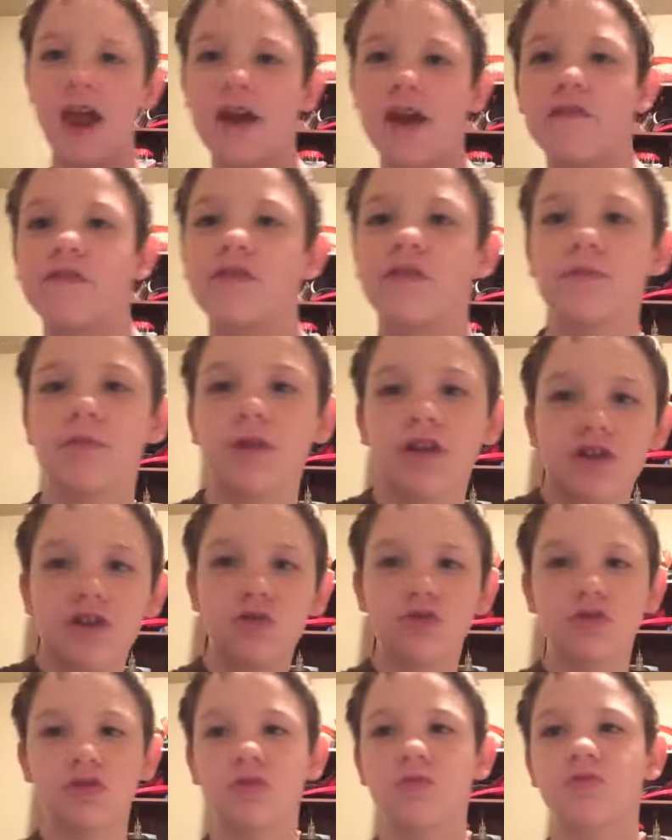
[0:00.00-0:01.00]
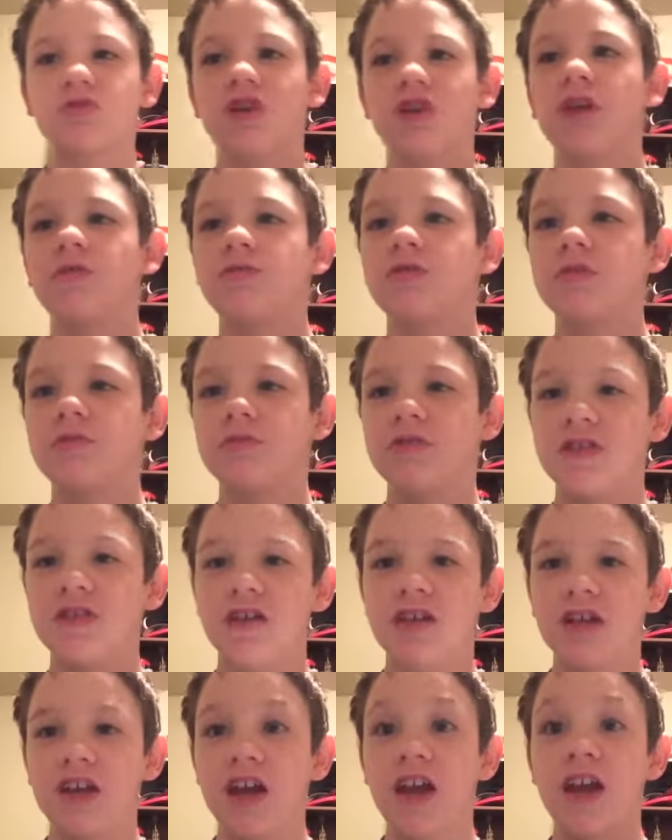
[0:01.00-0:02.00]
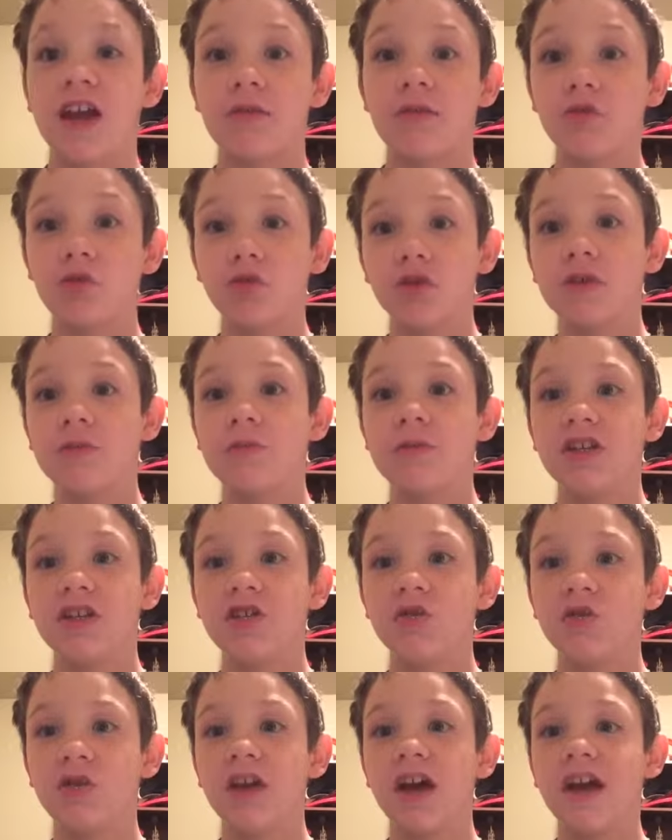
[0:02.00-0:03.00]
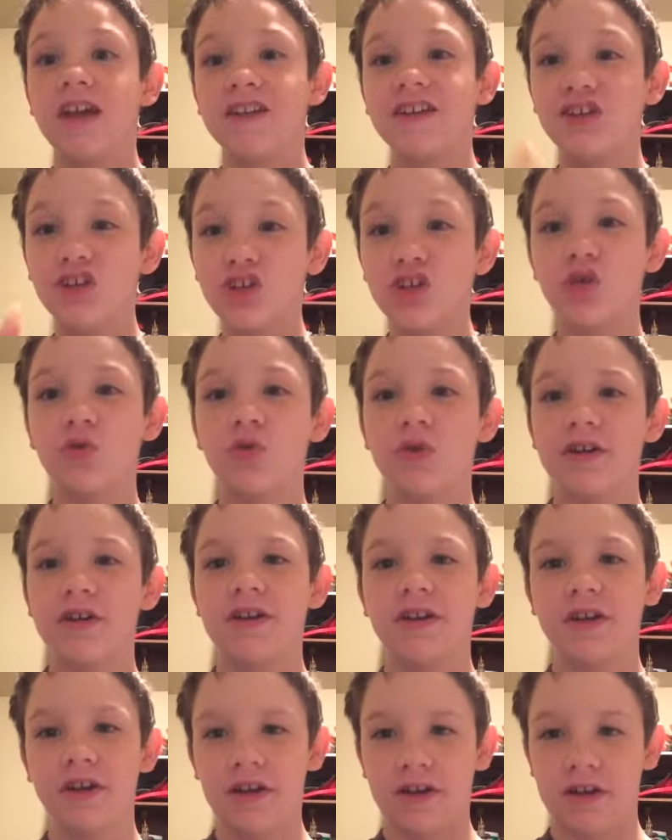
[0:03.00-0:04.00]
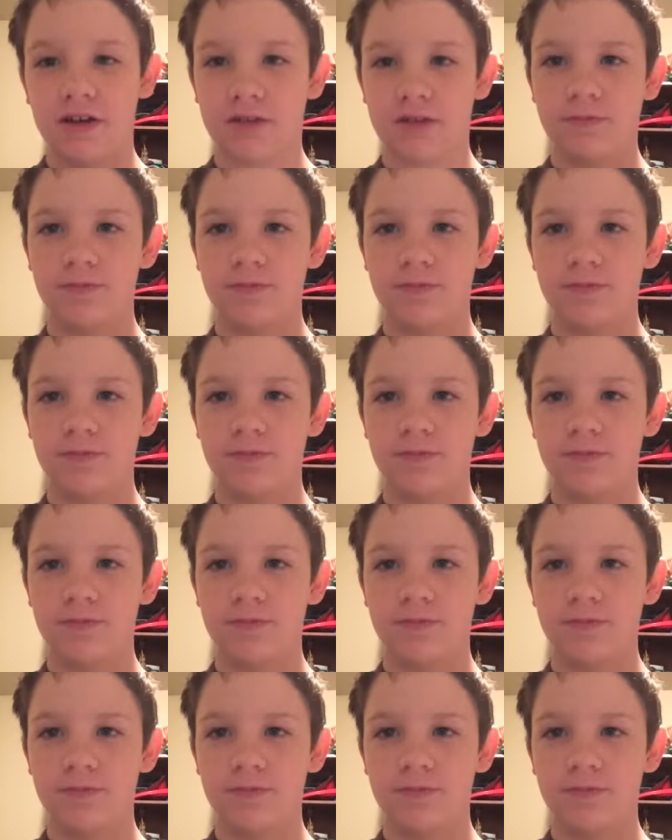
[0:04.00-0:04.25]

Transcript: everybody who subscribed to me and I'm going to be doing a Q&A. I